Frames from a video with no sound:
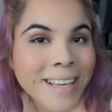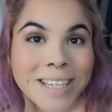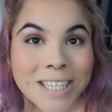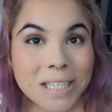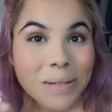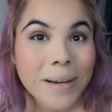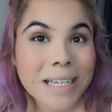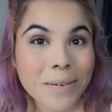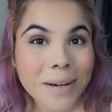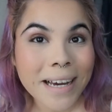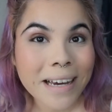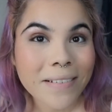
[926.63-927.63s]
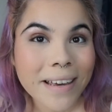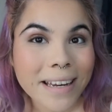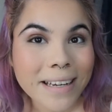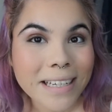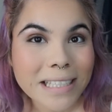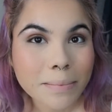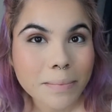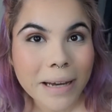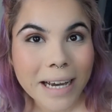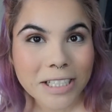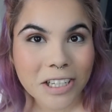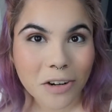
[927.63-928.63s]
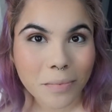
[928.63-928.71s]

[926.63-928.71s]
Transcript: So I don't have a NYX eyeshadow